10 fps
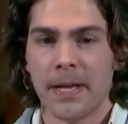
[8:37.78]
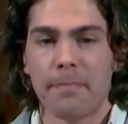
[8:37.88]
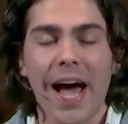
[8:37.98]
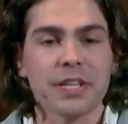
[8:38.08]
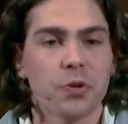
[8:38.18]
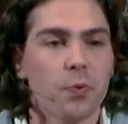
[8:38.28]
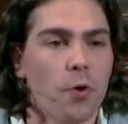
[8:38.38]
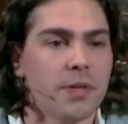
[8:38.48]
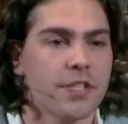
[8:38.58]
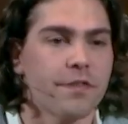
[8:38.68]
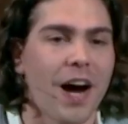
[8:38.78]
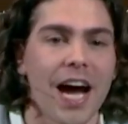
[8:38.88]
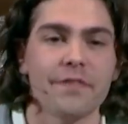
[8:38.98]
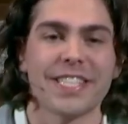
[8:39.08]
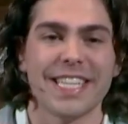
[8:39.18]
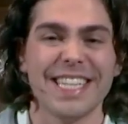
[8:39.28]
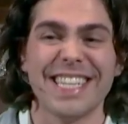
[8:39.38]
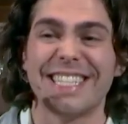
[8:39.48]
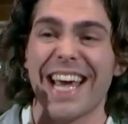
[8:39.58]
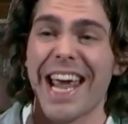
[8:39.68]
Back to Romans 5, sin
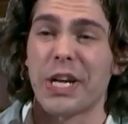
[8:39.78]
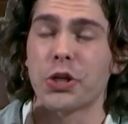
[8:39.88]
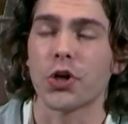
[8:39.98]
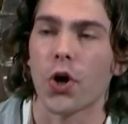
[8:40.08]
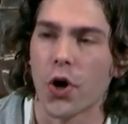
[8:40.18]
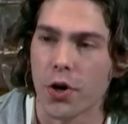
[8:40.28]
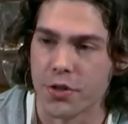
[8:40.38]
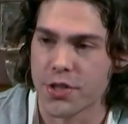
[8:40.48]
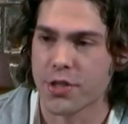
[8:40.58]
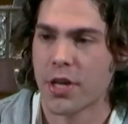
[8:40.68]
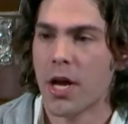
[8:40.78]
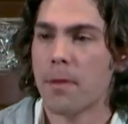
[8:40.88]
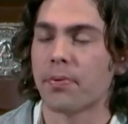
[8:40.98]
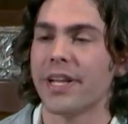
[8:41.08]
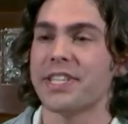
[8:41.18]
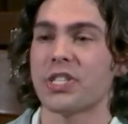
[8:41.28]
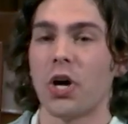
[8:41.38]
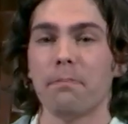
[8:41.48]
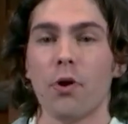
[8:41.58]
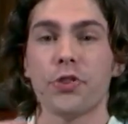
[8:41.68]
is a curse placed
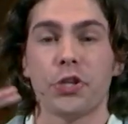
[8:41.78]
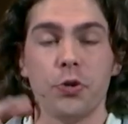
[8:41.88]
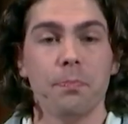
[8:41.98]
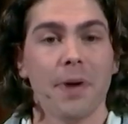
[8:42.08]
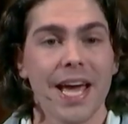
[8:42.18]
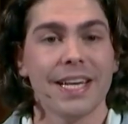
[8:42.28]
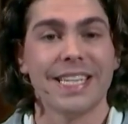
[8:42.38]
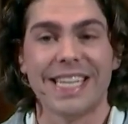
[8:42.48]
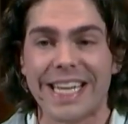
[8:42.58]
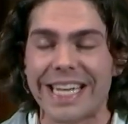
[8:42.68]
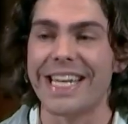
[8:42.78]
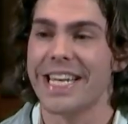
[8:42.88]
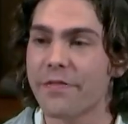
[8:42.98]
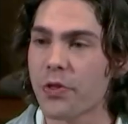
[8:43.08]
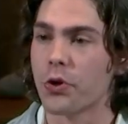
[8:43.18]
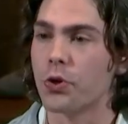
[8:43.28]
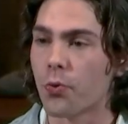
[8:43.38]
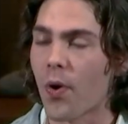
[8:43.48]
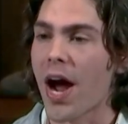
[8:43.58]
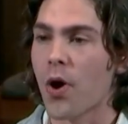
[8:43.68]
on both humanity and even the
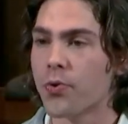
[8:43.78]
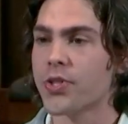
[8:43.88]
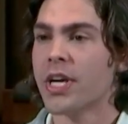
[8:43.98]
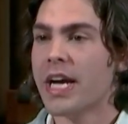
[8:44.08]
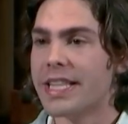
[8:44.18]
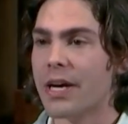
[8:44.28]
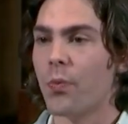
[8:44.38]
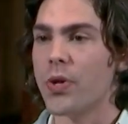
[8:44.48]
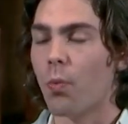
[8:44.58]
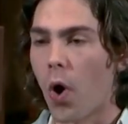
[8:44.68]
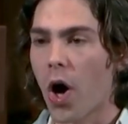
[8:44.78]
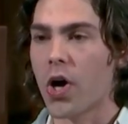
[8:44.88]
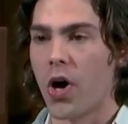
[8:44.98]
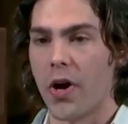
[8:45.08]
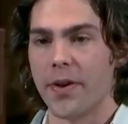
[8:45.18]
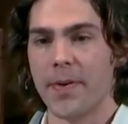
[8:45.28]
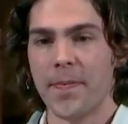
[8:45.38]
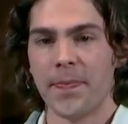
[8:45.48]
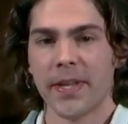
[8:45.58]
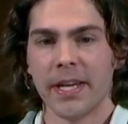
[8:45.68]
ground that we walk on.
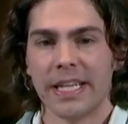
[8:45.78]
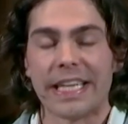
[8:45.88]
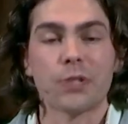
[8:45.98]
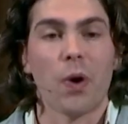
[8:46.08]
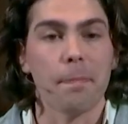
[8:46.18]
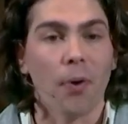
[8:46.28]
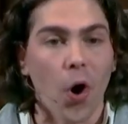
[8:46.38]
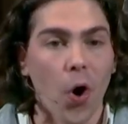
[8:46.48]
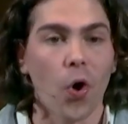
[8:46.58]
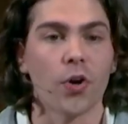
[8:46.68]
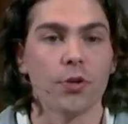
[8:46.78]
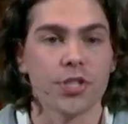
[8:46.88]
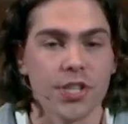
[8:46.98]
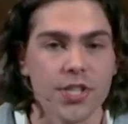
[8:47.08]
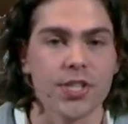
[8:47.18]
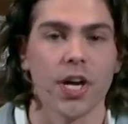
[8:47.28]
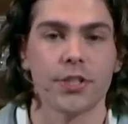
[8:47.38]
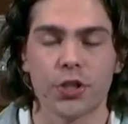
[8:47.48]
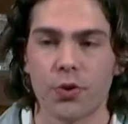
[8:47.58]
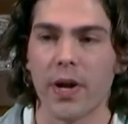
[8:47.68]
That's why Paul goes to
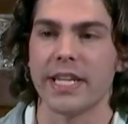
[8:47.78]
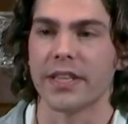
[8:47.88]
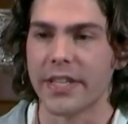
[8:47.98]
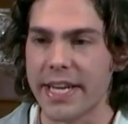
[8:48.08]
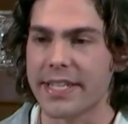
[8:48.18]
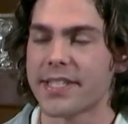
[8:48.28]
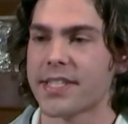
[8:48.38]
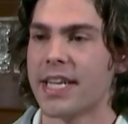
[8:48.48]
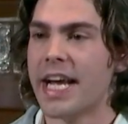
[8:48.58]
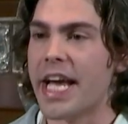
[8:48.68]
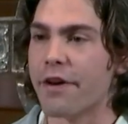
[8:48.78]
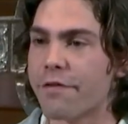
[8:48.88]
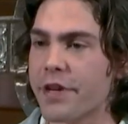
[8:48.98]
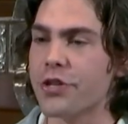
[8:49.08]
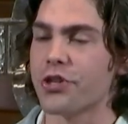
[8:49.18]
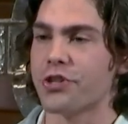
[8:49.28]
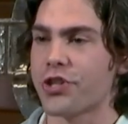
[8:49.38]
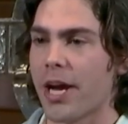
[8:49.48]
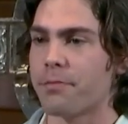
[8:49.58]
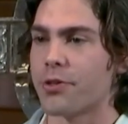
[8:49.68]
such great lengths in Ephesians
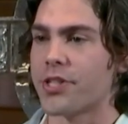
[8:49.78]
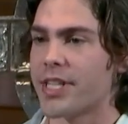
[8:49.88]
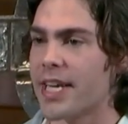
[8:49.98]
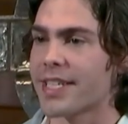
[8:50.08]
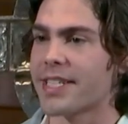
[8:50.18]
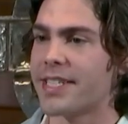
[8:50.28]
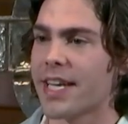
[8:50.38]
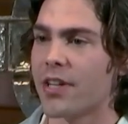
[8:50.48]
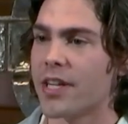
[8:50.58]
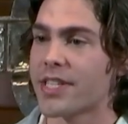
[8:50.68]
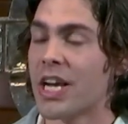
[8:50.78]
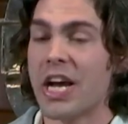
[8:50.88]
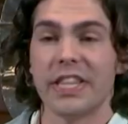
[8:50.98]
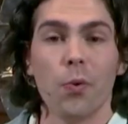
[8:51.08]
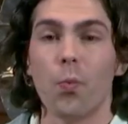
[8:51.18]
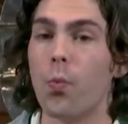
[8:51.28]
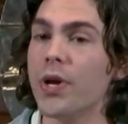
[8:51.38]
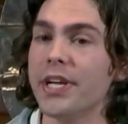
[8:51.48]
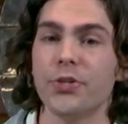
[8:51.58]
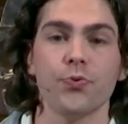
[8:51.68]
chapter 6 to tell us that
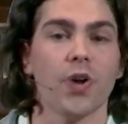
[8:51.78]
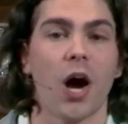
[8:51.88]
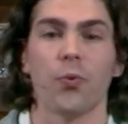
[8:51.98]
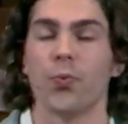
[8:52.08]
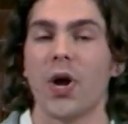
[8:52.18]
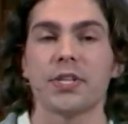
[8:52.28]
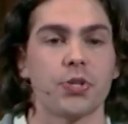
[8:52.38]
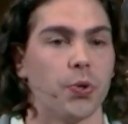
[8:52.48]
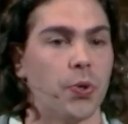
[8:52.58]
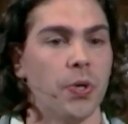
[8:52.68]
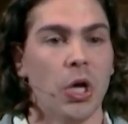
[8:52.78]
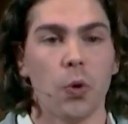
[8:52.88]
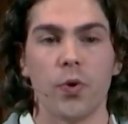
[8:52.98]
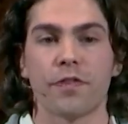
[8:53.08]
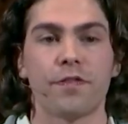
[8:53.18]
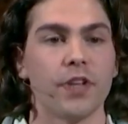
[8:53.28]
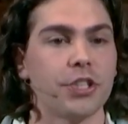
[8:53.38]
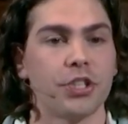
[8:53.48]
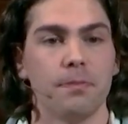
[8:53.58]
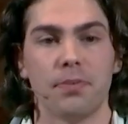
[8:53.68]
we do not wrestle with
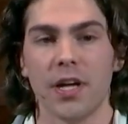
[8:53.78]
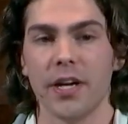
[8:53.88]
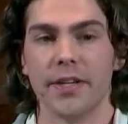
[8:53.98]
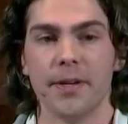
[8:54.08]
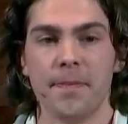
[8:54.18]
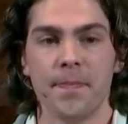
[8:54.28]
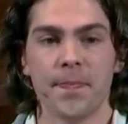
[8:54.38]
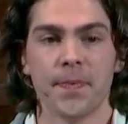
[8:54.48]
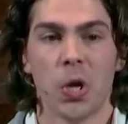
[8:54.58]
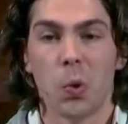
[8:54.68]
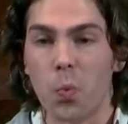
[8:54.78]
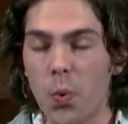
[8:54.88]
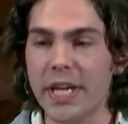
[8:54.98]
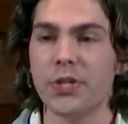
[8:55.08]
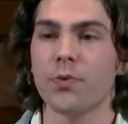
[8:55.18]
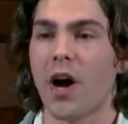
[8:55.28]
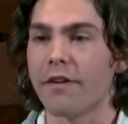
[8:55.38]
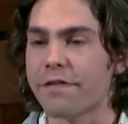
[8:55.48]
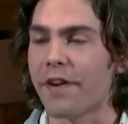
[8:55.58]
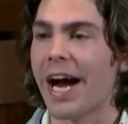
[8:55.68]
flesh and blood. We do
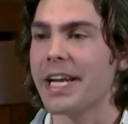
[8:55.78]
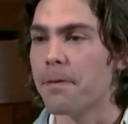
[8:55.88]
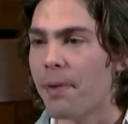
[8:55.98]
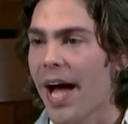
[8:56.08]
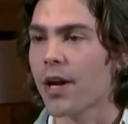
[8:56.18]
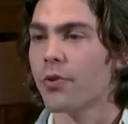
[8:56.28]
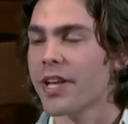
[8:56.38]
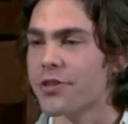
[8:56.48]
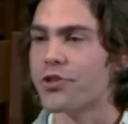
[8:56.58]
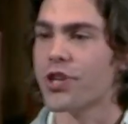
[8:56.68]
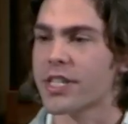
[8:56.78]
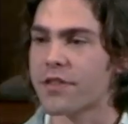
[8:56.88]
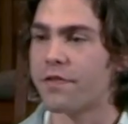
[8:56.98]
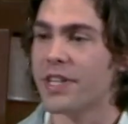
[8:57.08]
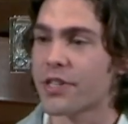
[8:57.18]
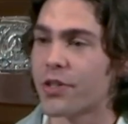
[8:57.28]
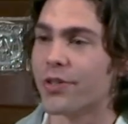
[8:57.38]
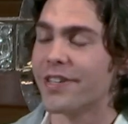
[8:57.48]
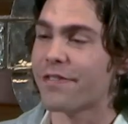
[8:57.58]
not fight a battle that is just physical.